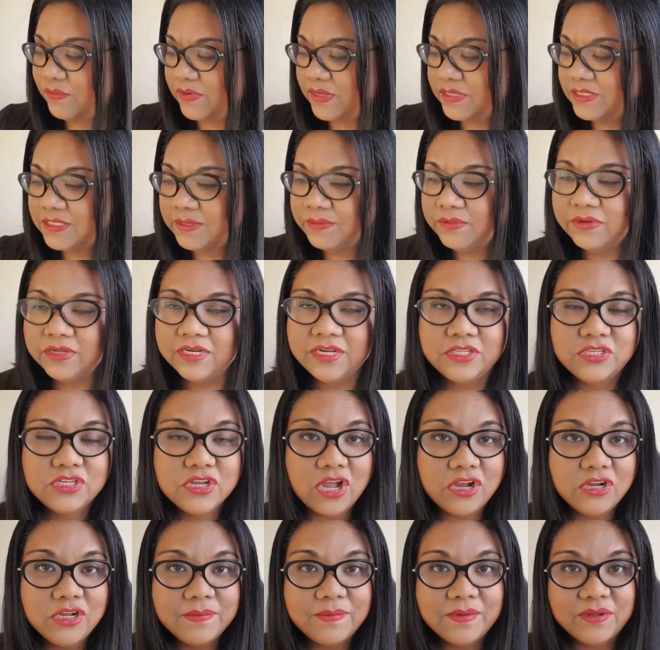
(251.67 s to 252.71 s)
the ones I'm going to
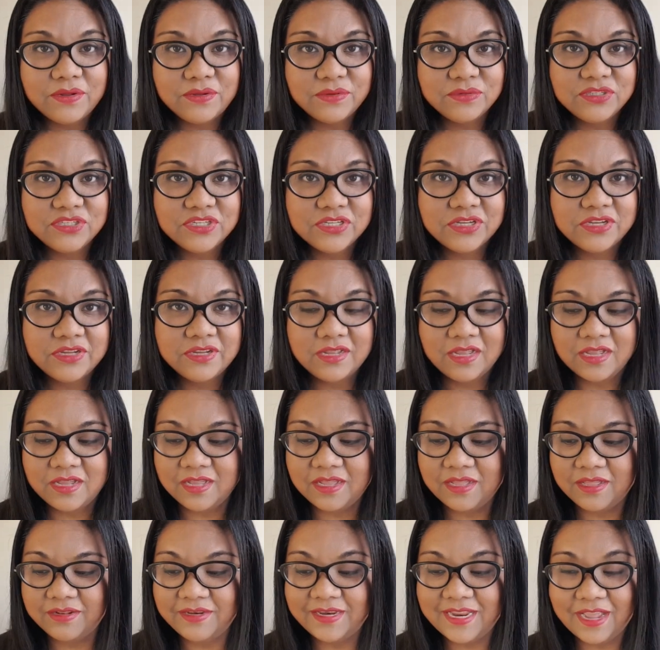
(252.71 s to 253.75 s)
talk about
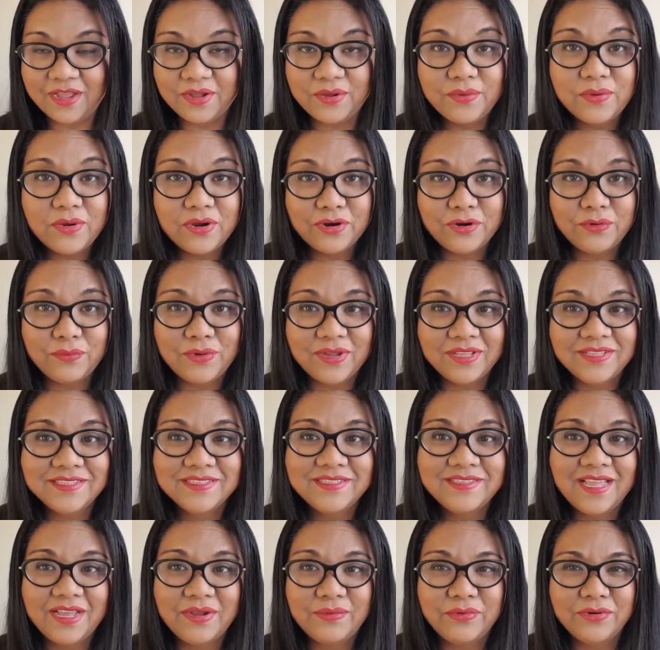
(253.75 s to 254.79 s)
uh, now are
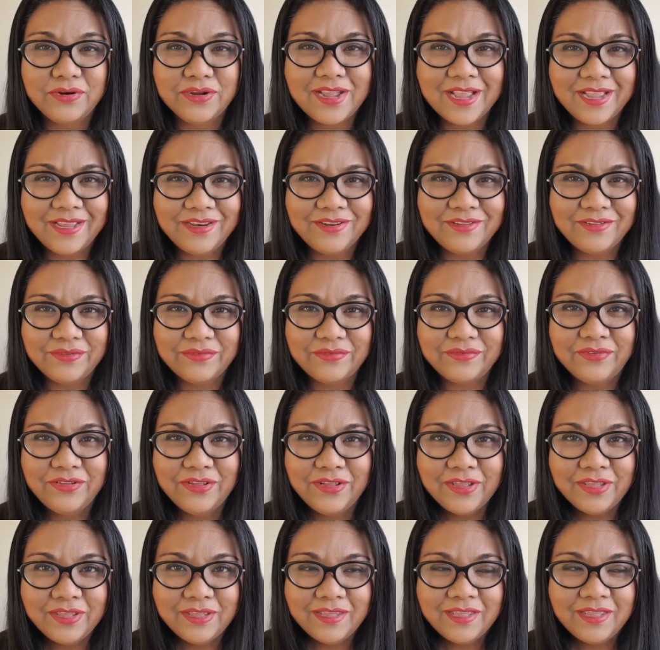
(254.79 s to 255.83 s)
ones that were kind of
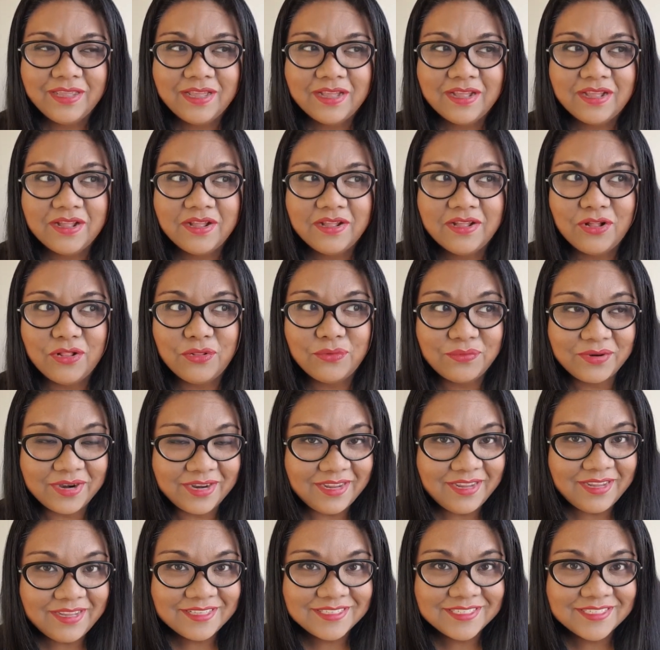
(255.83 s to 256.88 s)
all
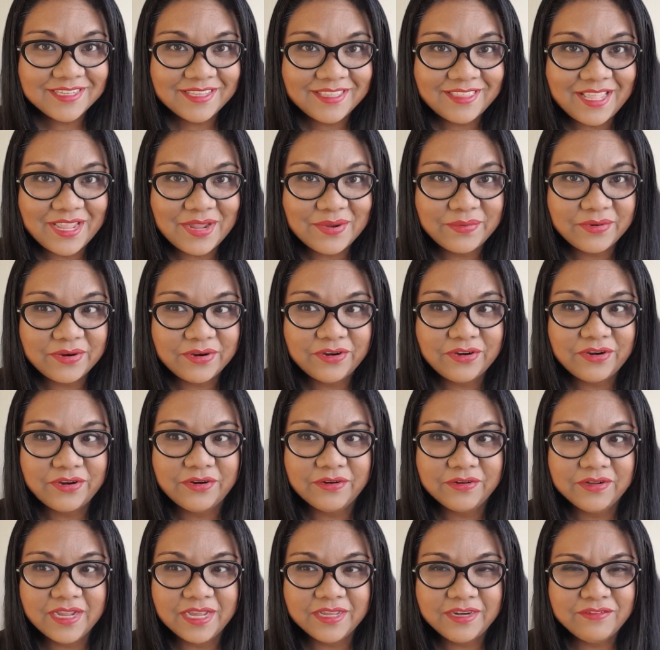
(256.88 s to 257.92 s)
right. They
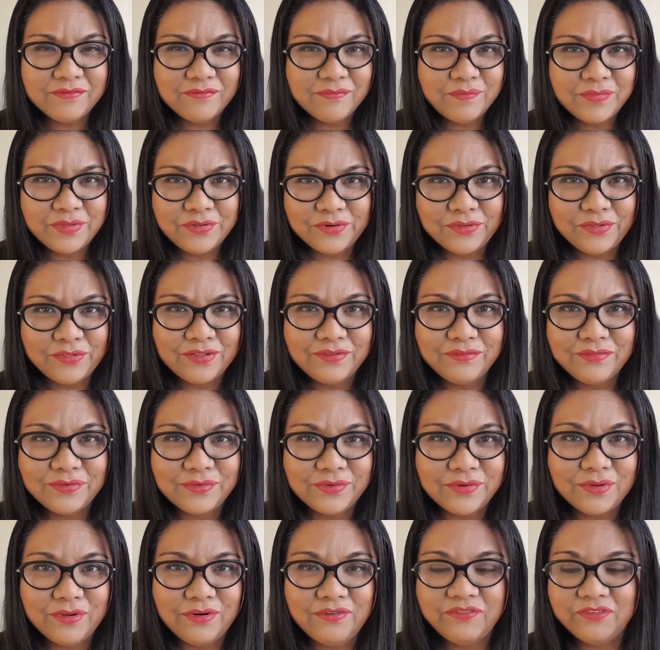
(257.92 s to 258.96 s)
were kind of middle of the
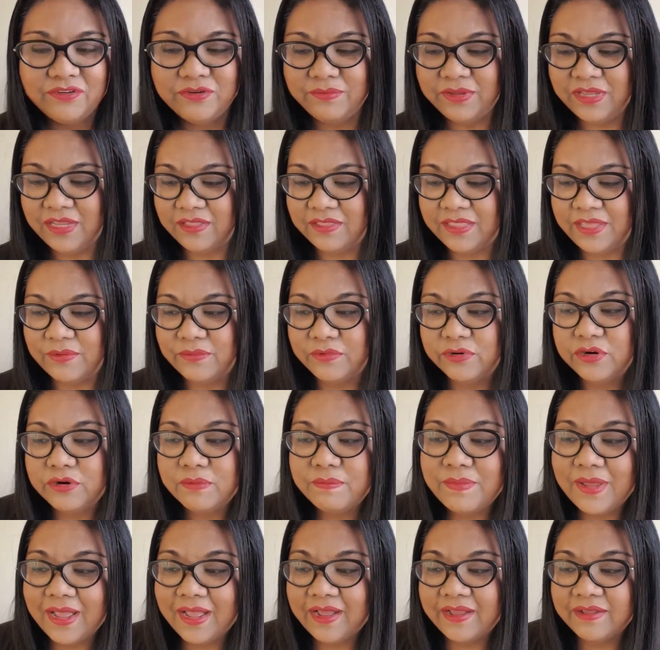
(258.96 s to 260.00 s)
road for me. They
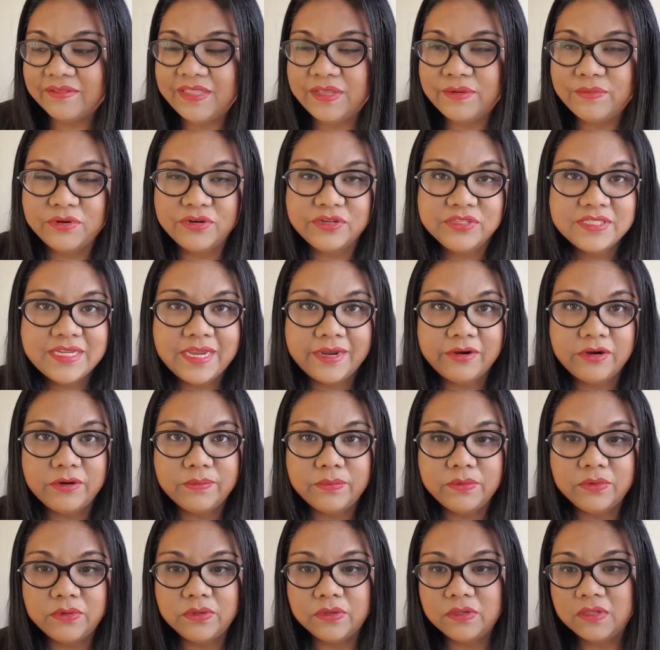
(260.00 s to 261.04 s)
weren't bad. They weren't
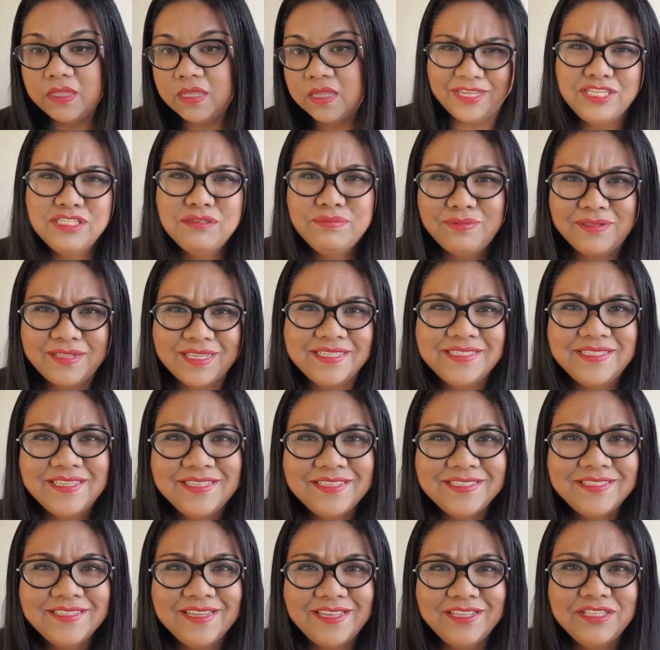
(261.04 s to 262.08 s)
terrible. Nice
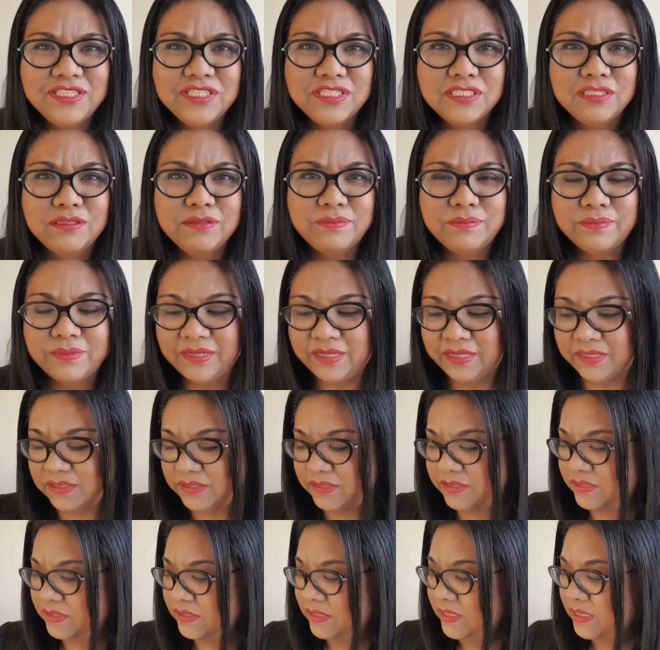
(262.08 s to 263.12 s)
pleasant scents,
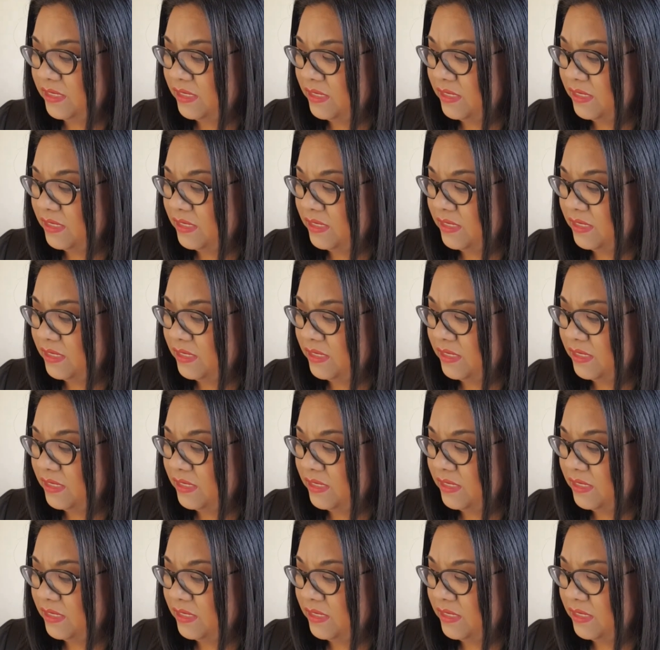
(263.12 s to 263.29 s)
but